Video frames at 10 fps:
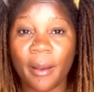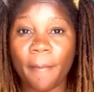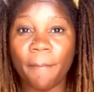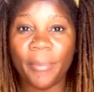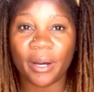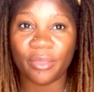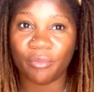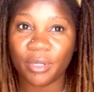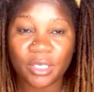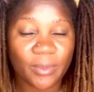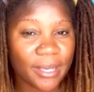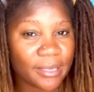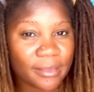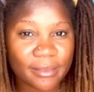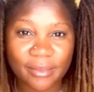but the
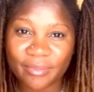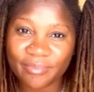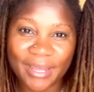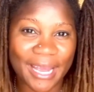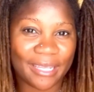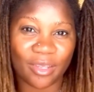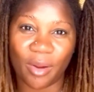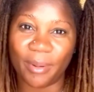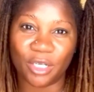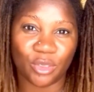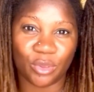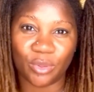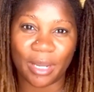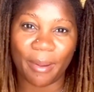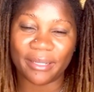retwist, I normally don't do
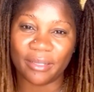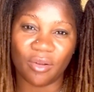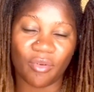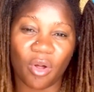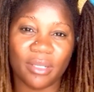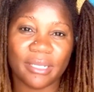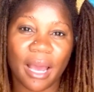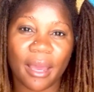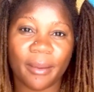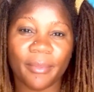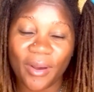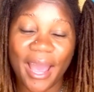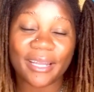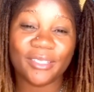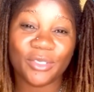that myself all the time.
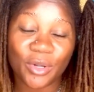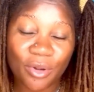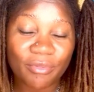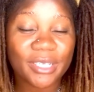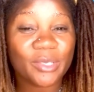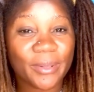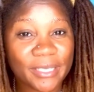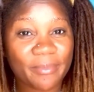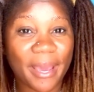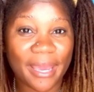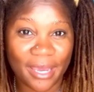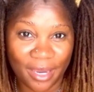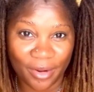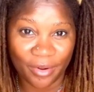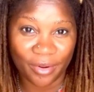I don't retwist my
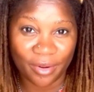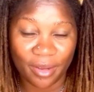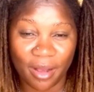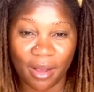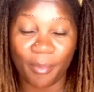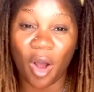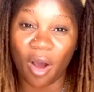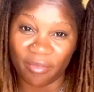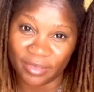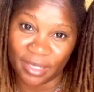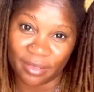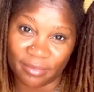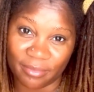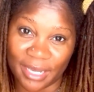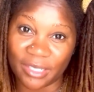hair
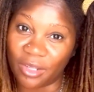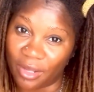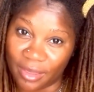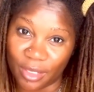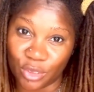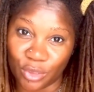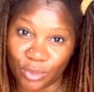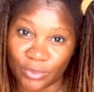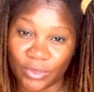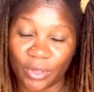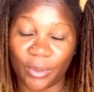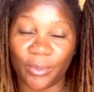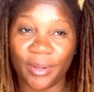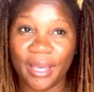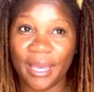often. That's another thing too. So